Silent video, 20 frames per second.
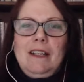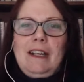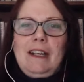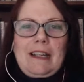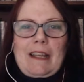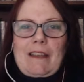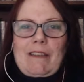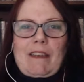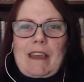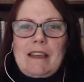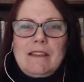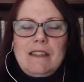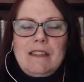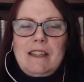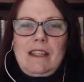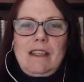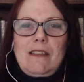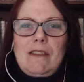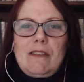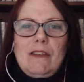And I guess
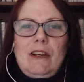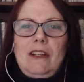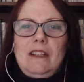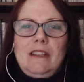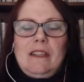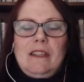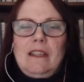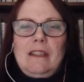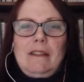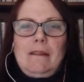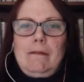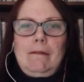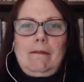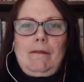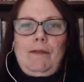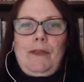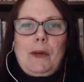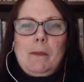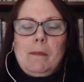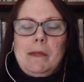he thought that
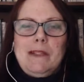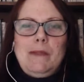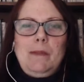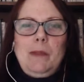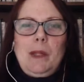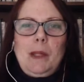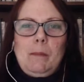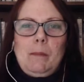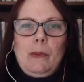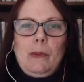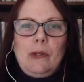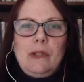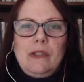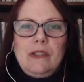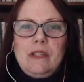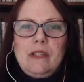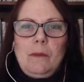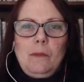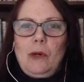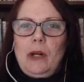there must be a book
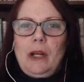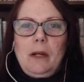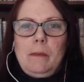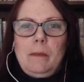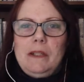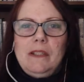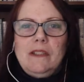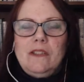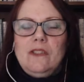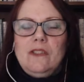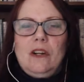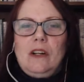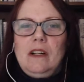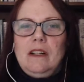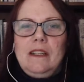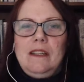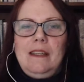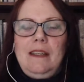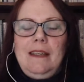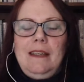somewhere, but it's
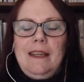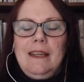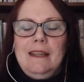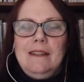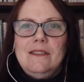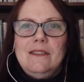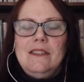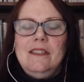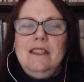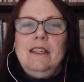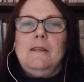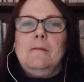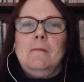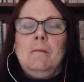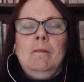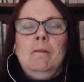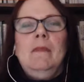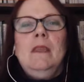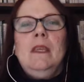dark and he can't see it.